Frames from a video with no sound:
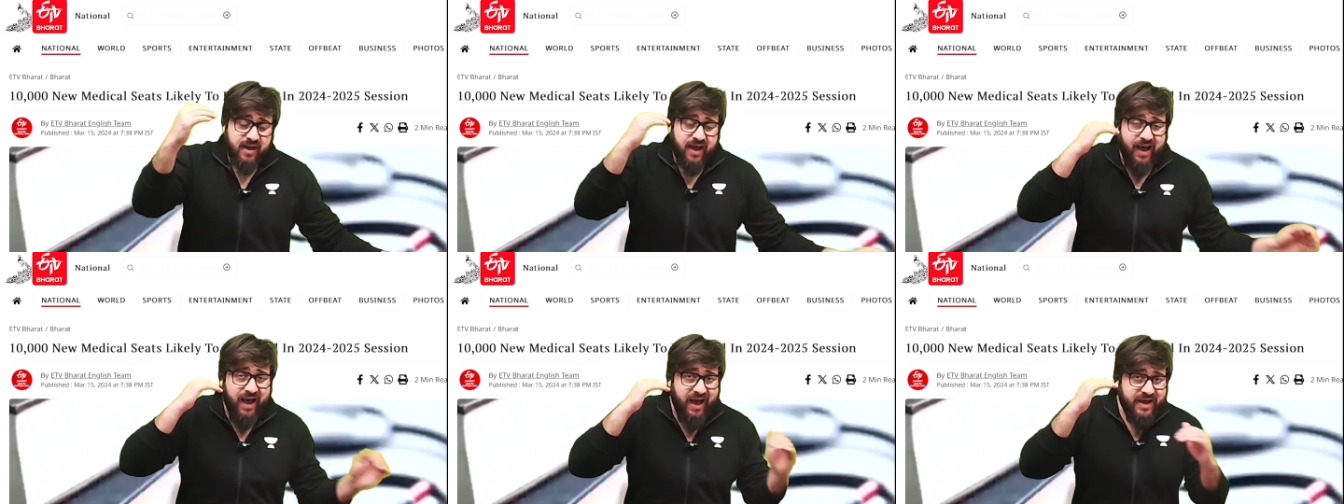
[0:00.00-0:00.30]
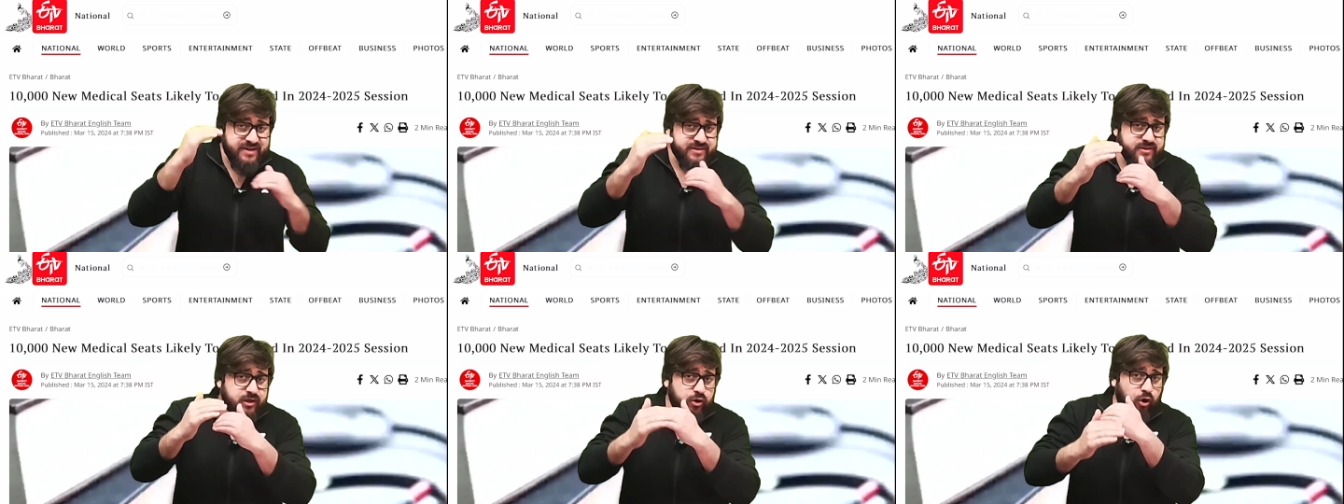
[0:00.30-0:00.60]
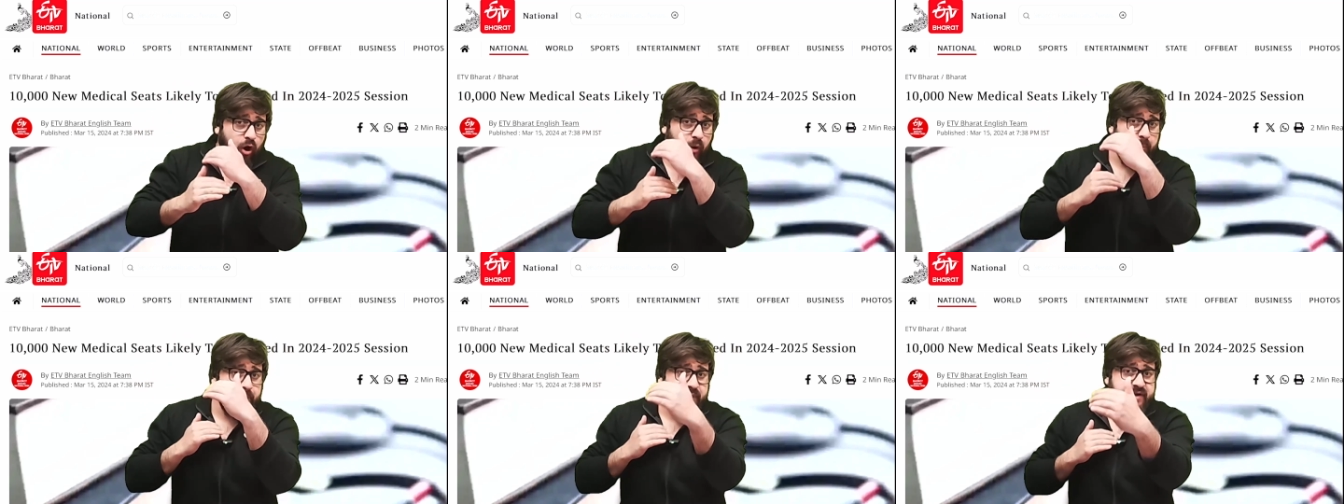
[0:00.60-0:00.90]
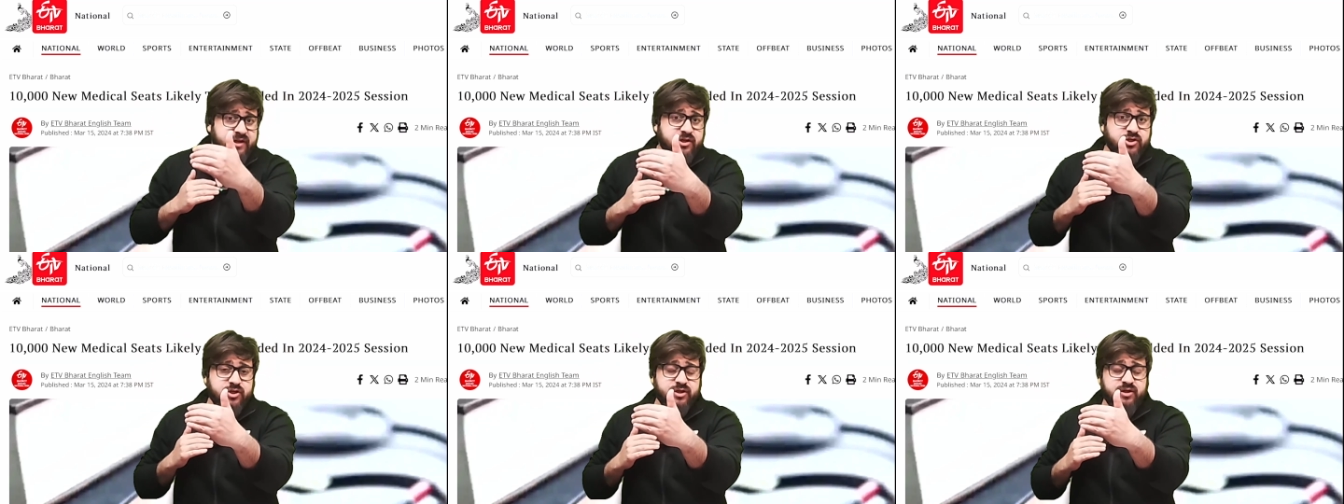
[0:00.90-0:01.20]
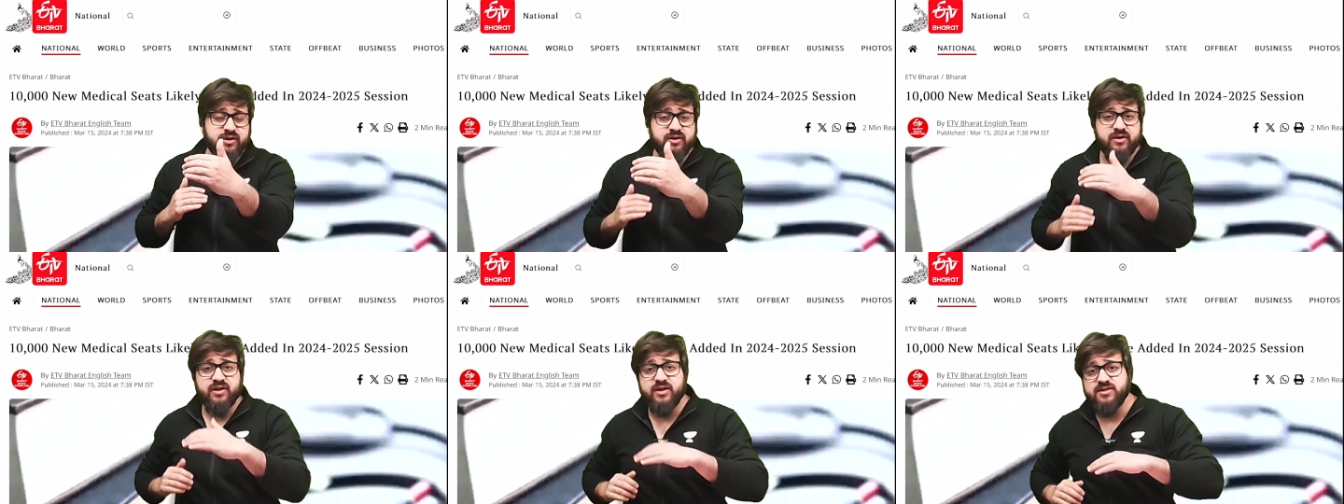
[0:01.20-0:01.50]
As the competition
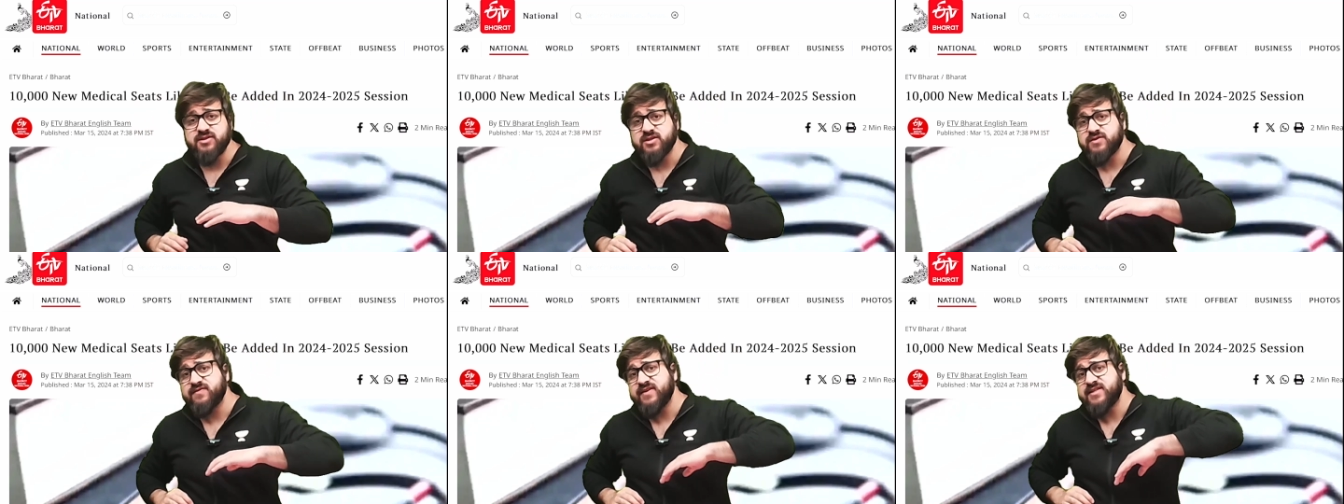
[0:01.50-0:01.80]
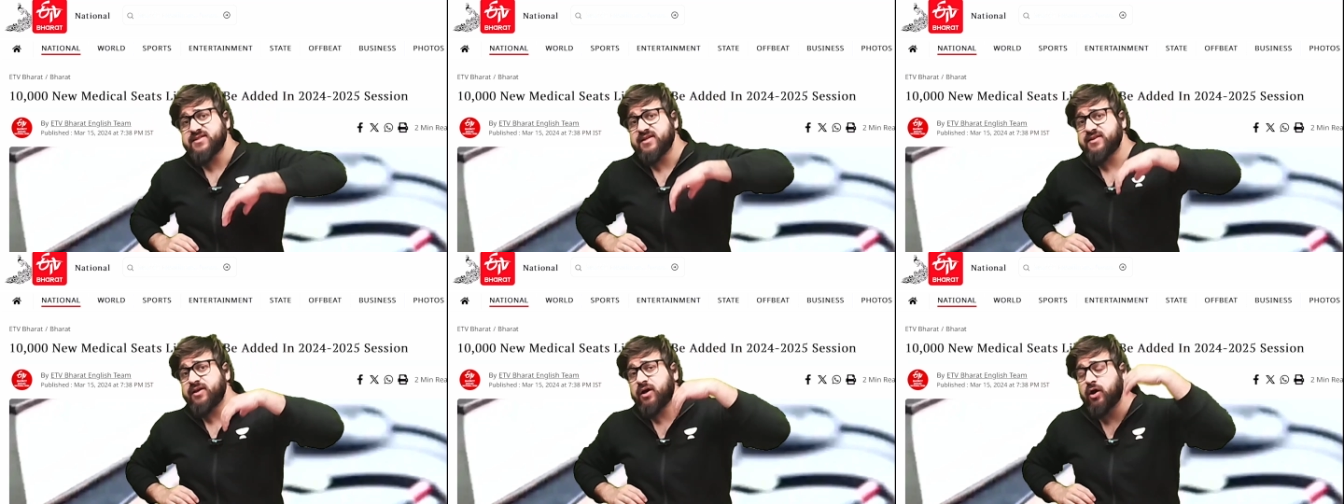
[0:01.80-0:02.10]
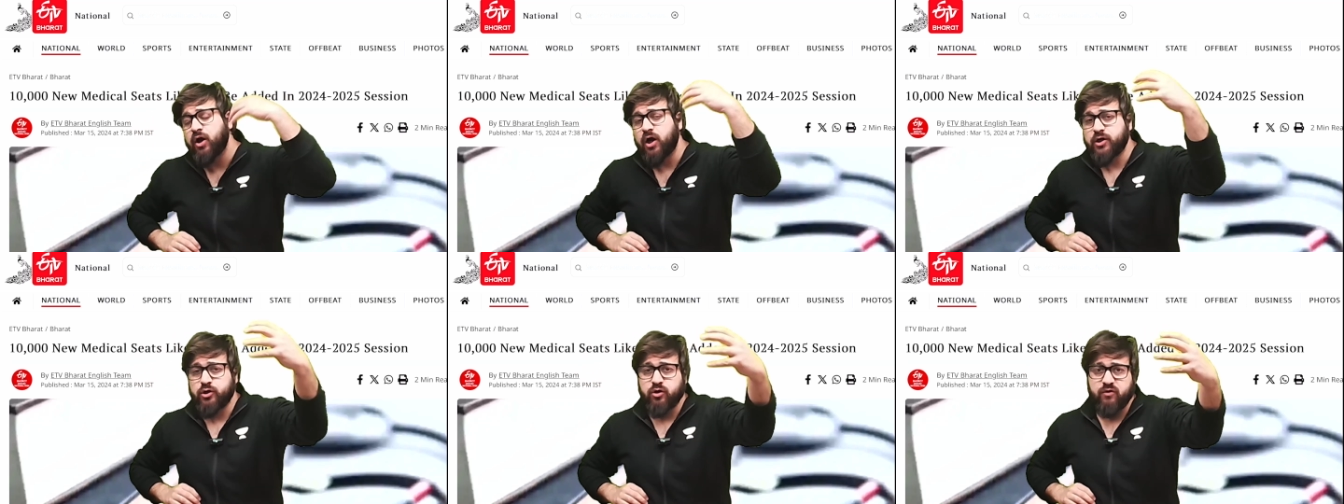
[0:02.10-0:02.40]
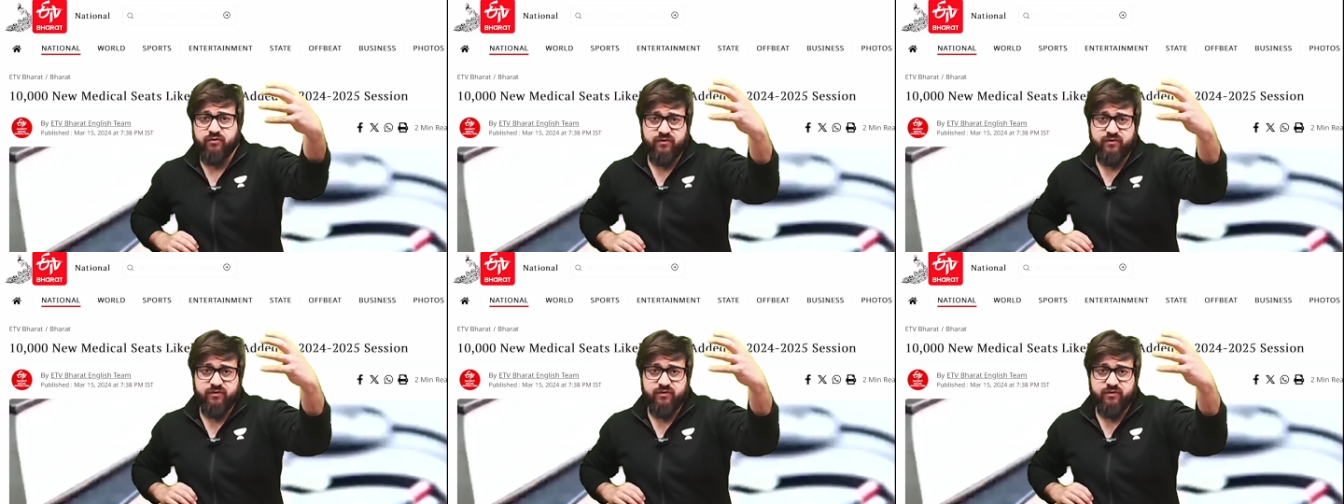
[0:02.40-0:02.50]
increases, we say the cutoff